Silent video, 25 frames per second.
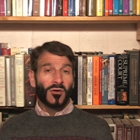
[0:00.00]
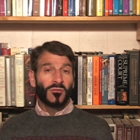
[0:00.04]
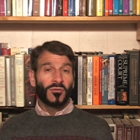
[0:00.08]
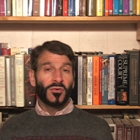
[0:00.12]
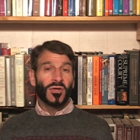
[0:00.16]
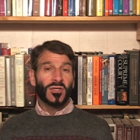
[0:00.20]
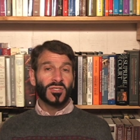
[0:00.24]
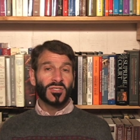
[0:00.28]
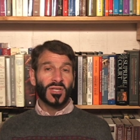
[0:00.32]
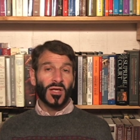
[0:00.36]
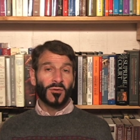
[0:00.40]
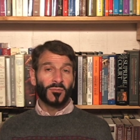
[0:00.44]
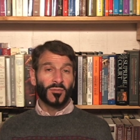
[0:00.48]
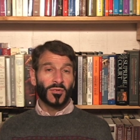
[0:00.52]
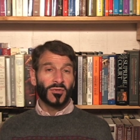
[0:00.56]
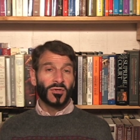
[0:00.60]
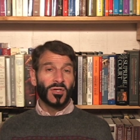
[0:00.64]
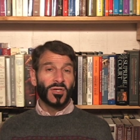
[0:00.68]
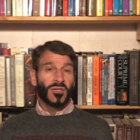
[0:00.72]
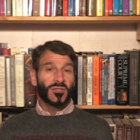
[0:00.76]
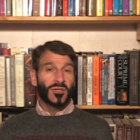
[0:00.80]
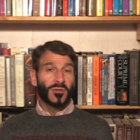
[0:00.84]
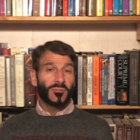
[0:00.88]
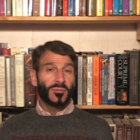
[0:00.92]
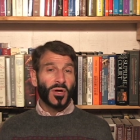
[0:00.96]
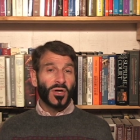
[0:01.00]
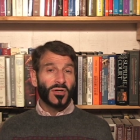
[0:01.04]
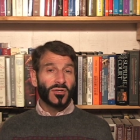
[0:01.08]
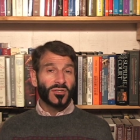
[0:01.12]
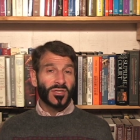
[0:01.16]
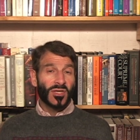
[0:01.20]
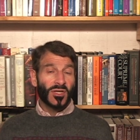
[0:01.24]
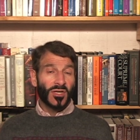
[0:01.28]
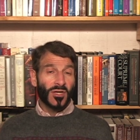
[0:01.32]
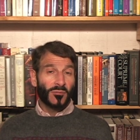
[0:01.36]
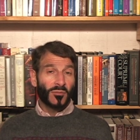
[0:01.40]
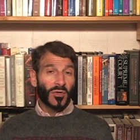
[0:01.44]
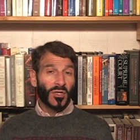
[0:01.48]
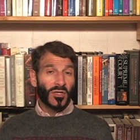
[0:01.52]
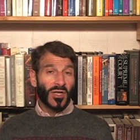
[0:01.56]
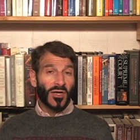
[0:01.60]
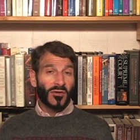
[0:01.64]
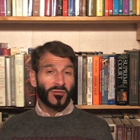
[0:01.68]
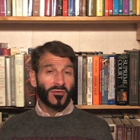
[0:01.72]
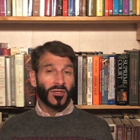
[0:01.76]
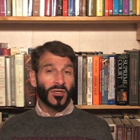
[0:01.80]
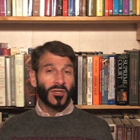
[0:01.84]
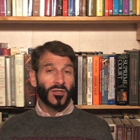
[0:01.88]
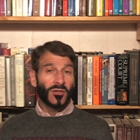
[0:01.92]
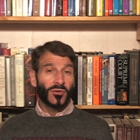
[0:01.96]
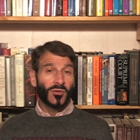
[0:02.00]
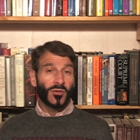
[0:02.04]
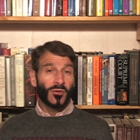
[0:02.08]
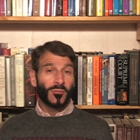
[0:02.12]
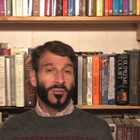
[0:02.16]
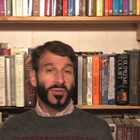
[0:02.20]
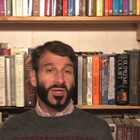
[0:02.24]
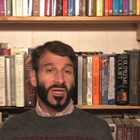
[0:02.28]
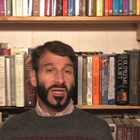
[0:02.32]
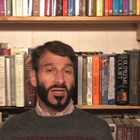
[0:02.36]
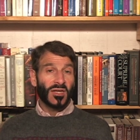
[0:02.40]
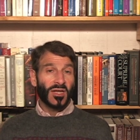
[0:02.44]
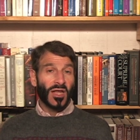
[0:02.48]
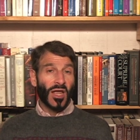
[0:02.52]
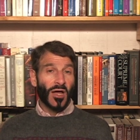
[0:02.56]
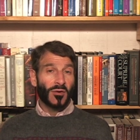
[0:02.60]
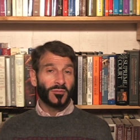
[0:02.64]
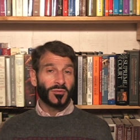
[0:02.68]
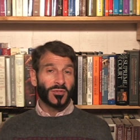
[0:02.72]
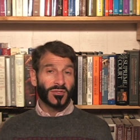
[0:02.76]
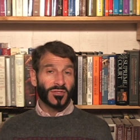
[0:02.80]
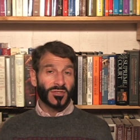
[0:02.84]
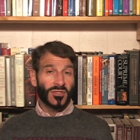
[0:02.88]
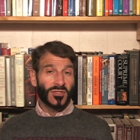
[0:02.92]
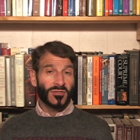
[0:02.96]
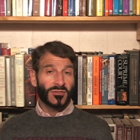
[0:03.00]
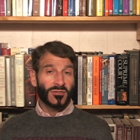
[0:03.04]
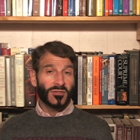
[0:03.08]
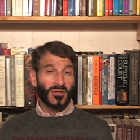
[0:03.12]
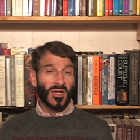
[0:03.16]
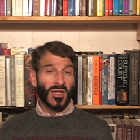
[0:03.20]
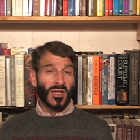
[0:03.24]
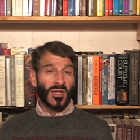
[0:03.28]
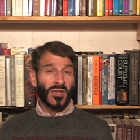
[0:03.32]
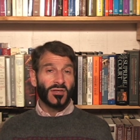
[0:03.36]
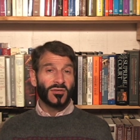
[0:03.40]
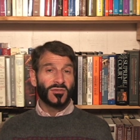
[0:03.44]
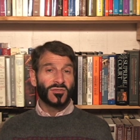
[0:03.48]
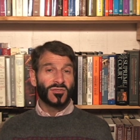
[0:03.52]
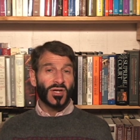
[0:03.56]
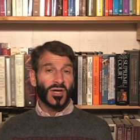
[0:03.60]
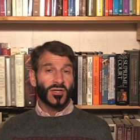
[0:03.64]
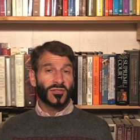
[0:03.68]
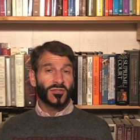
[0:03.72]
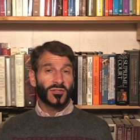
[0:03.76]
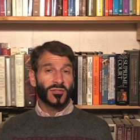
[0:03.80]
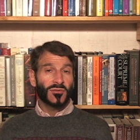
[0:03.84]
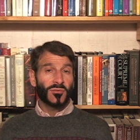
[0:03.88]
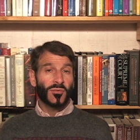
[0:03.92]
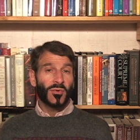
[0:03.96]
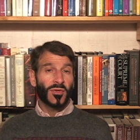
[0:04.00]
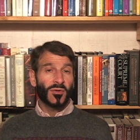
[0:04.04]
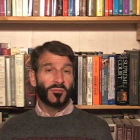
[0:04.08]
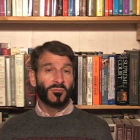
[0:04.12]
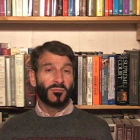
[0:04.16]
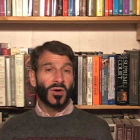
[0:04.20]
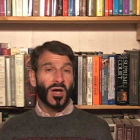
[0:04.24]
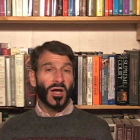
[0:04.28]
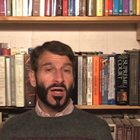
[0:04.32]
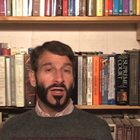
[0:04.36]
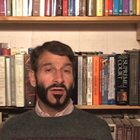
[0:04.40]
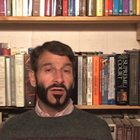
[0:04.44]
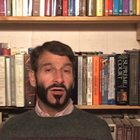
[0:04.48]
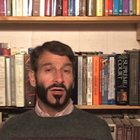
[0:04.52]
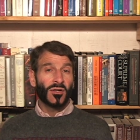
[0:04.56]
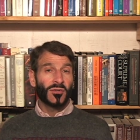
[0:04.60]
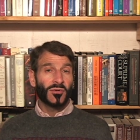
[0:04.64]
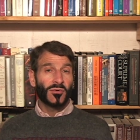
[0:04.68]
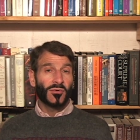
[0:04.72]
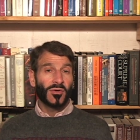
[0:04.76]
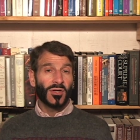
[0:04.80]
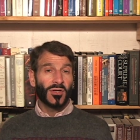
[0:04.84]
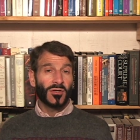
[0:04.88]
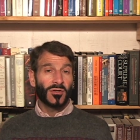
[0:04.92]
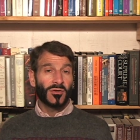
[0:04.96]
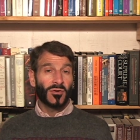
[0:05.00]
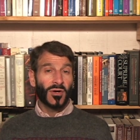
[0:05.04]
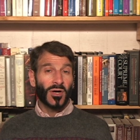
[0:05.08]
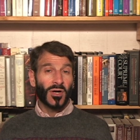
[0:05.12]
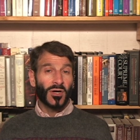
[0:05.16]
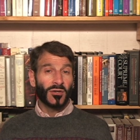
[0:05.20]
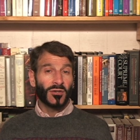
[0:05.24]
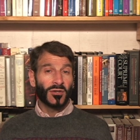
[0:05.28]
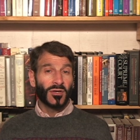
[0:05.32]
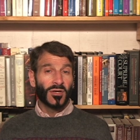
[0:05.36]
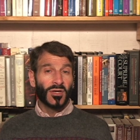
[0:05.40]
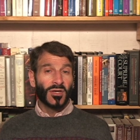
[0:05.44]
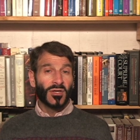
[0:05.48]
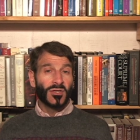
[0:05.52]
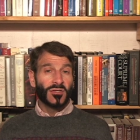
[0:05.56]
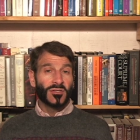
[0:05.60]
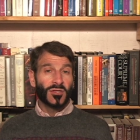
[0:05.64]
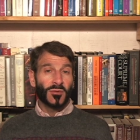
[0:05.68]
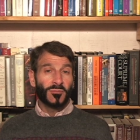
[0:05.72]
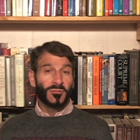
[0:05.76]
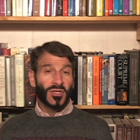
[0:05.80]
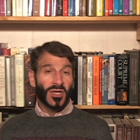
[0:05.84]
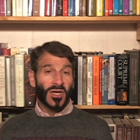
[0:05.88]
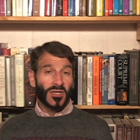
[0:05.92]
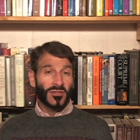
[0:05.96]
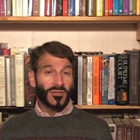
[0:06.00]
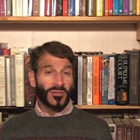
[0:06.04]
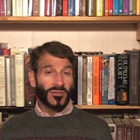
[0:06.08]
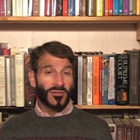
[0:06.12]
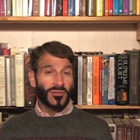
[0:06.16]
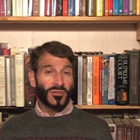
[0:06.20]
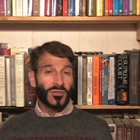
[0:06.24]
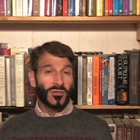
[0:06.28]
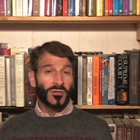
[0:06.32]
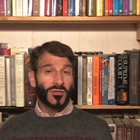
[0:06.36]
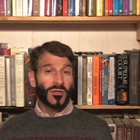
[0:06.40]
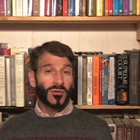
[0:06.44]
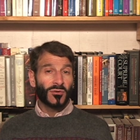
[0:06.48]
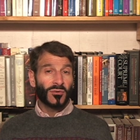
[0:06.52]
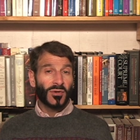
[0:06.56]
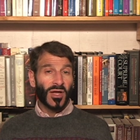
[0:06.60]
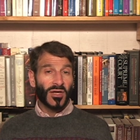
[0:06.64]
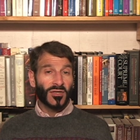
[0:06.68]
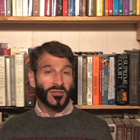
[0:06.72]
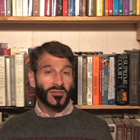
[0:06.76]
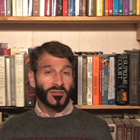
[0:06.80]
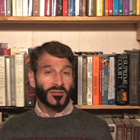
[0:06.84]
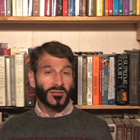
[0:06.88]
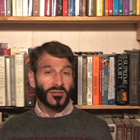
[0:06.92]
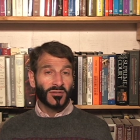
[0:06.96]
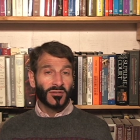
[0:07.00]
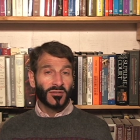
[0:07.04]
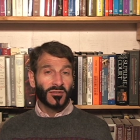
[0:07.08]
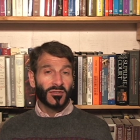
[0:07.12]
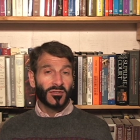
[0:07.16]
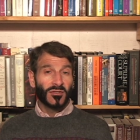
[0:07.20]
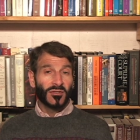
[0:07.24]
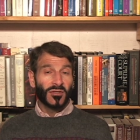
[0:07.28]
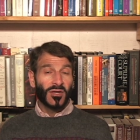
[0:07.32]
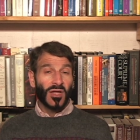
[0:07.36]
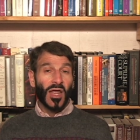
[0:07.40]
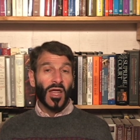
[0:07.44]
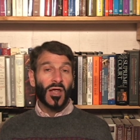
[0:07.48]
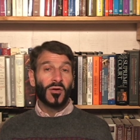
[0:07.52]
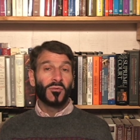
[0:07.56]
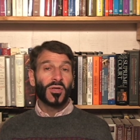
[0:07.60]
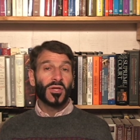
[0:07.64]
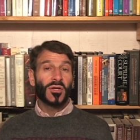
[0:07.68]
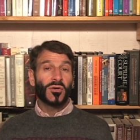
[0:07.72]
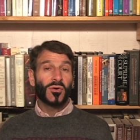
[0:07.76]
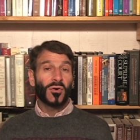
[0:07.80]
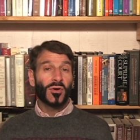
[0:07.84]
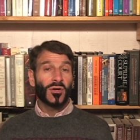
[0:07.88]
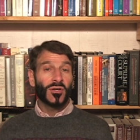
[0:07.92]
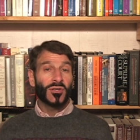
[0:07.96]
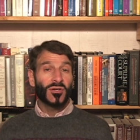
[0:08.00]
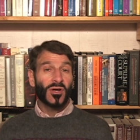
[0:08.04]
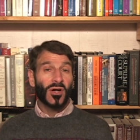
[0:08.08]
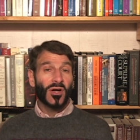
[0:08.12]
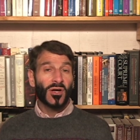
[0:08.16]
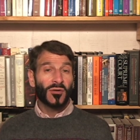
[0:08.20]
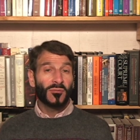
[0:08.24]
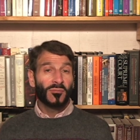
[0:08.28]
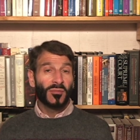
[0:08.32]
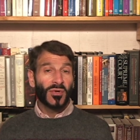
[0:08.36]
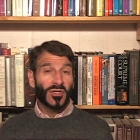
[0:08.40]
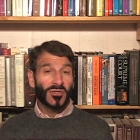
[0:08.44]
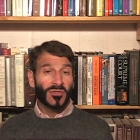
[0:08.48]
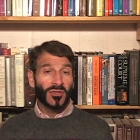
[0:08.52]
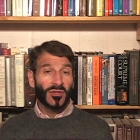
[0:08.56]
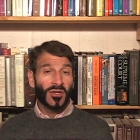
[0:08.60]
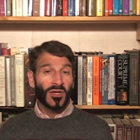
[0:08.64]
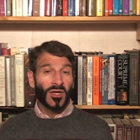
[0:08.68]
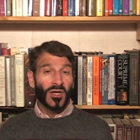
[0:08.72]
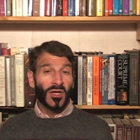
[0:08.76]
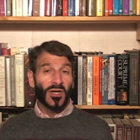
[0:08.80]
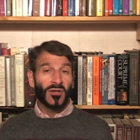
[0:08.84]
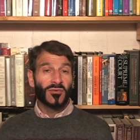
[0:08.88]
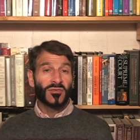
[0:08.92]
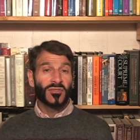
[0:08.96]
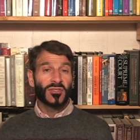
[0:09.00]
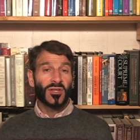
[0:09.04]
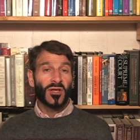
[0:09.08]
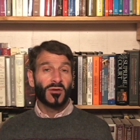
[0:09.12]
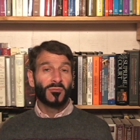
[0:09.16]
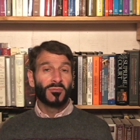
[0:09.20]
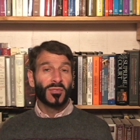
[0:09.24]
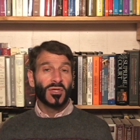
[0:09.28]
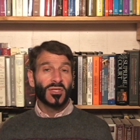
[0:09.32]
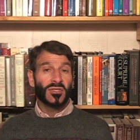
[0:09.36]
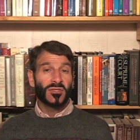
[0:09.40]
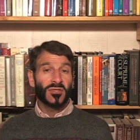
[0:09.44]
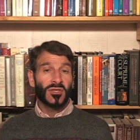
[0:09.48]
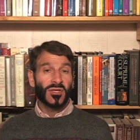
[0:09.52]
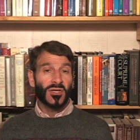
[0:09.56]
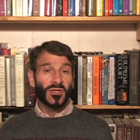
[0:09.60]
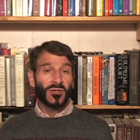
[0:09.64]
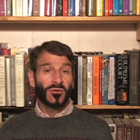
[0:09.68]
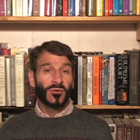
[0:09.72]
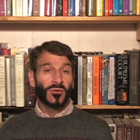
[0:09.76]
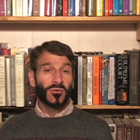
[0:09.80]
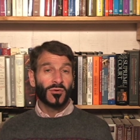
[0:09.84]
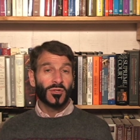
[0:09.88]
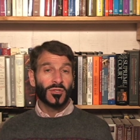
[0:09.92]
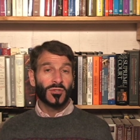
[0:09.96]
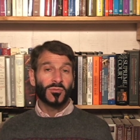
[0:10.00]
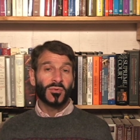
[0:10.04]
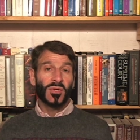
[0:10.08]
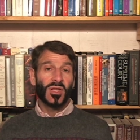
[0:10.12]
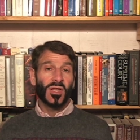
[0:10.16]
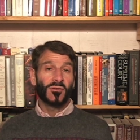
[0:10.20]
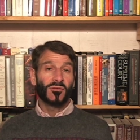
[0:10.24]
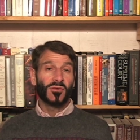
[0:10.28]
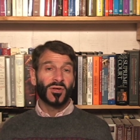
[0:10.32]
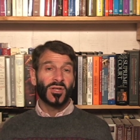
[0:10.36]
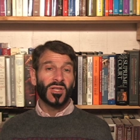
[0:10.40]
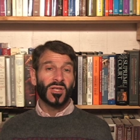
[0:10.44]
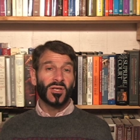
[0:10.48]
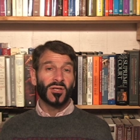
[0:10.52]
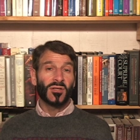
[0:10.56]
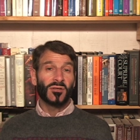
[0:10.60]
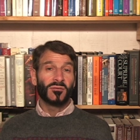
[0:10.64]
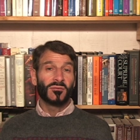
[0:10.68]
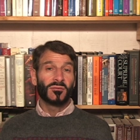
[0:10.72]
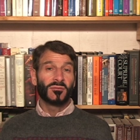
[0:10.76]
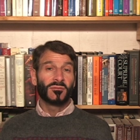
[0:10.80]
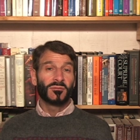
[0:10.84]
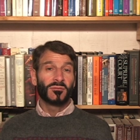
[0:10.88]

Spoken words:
For example, suppose that a malevolent group captures us, injects us with a mind-altering drug, subjects us to duress, and records our admission of some misdeed which we never did.